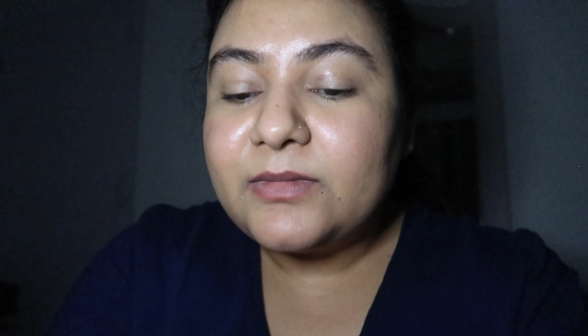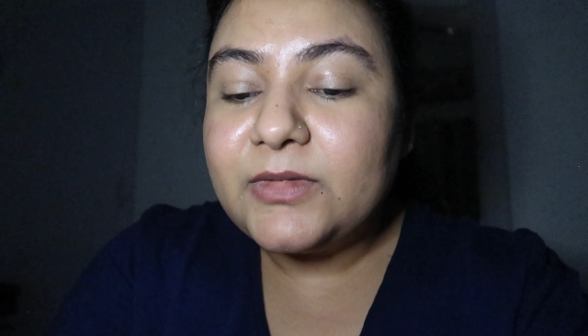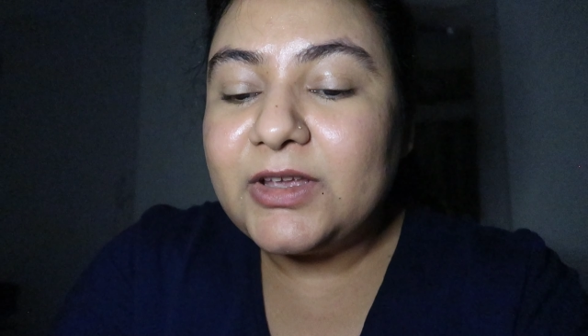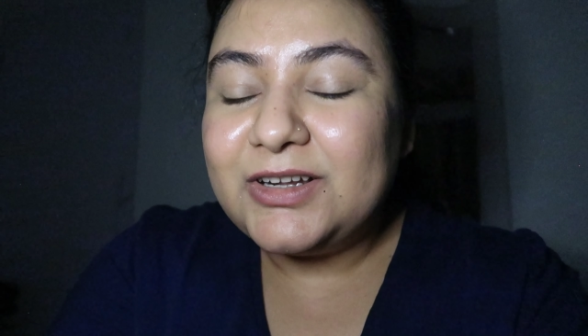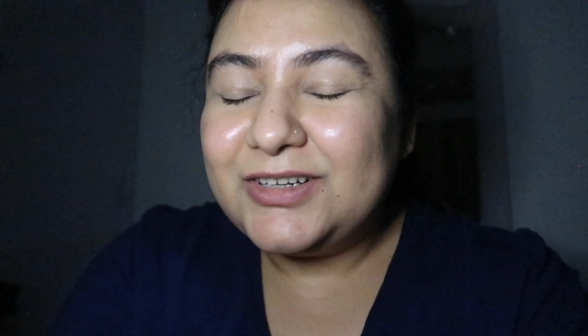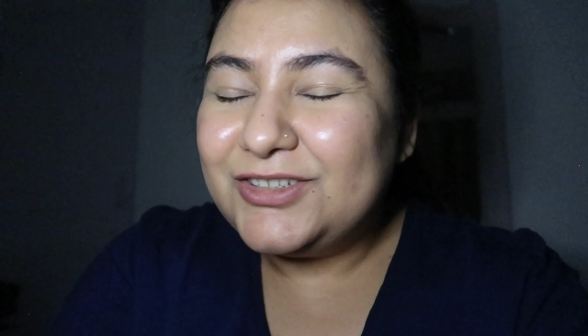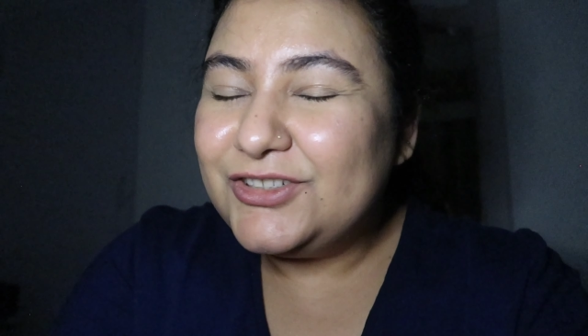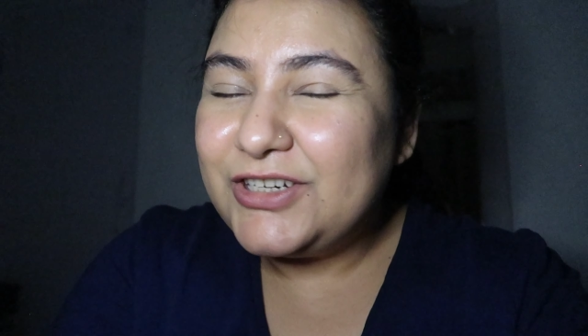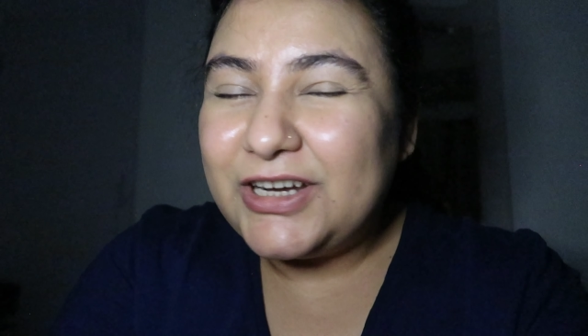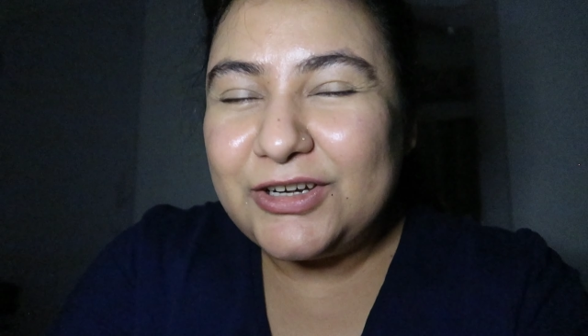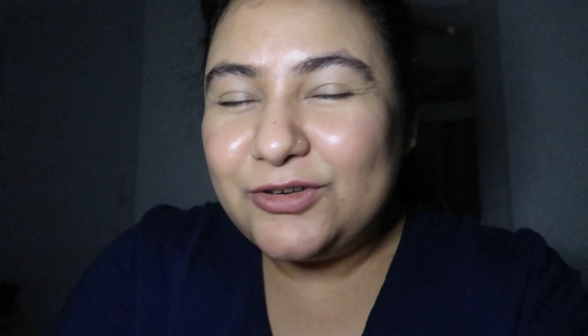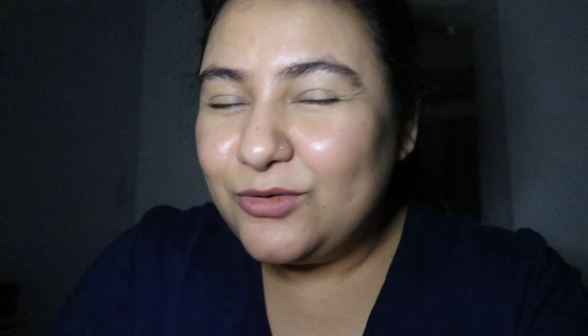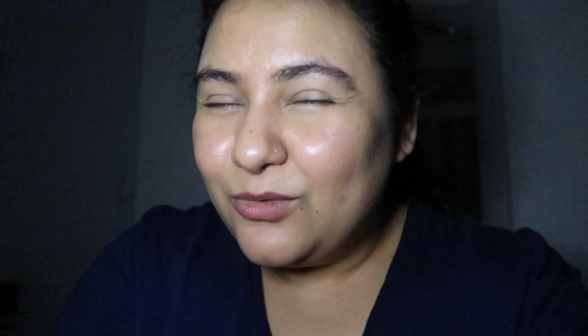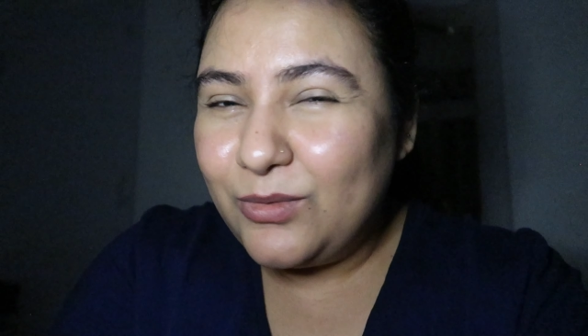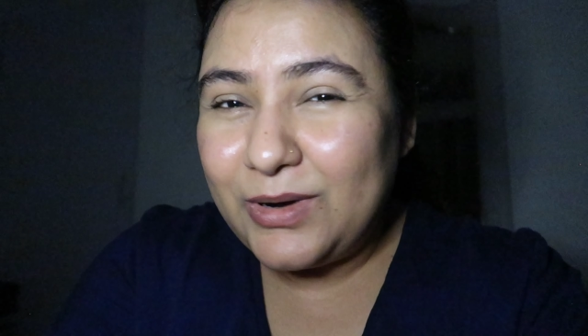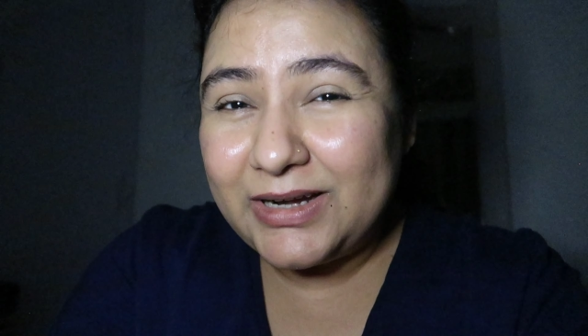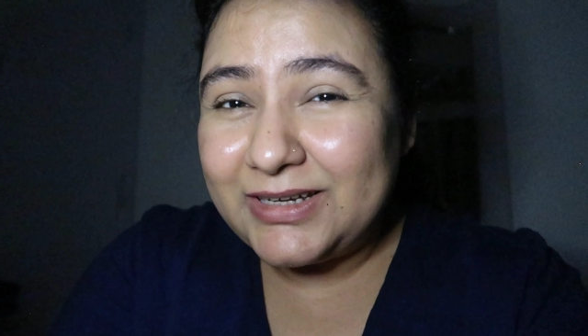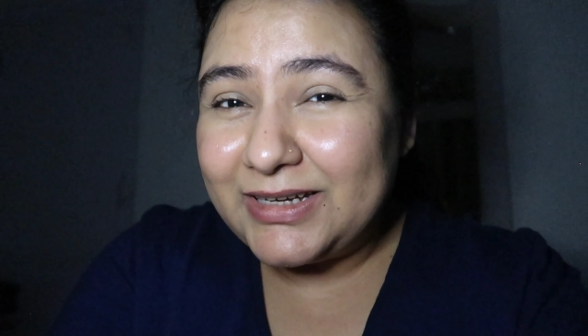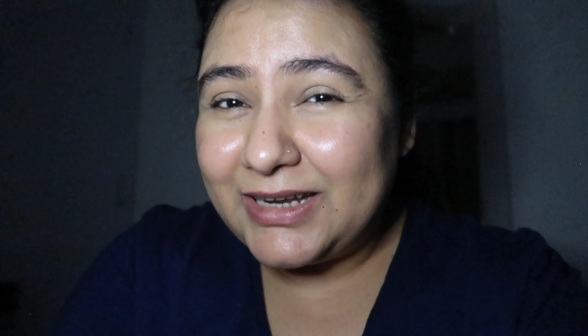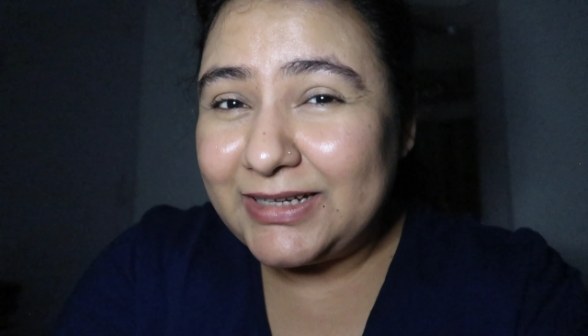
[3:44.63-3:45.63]
Gonna try to go
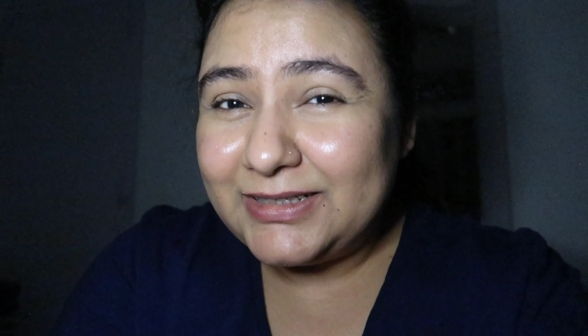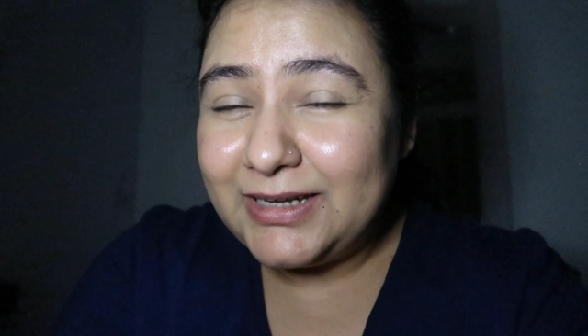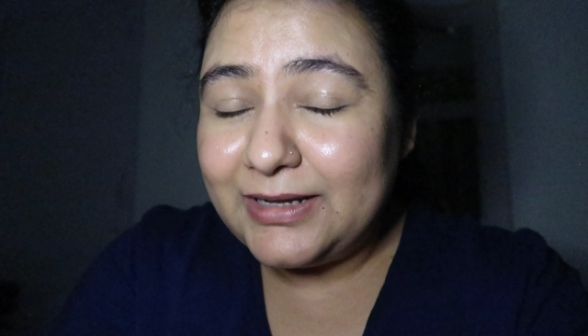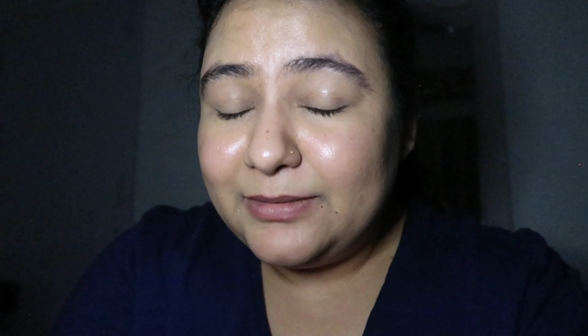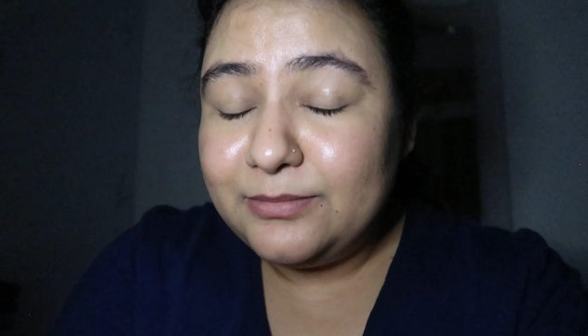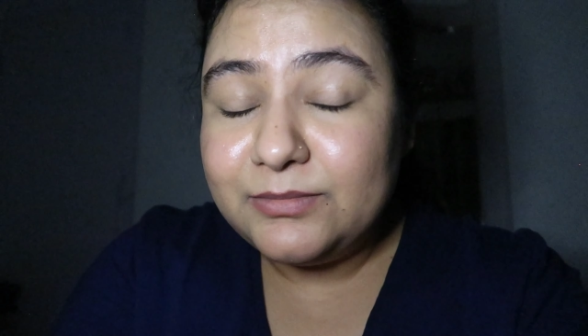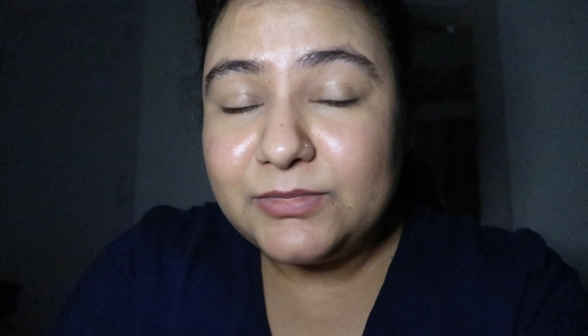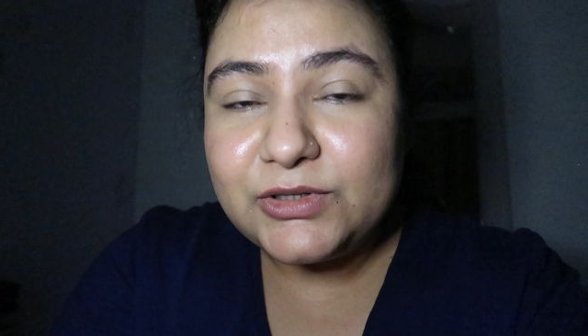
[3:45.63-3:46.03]
at night time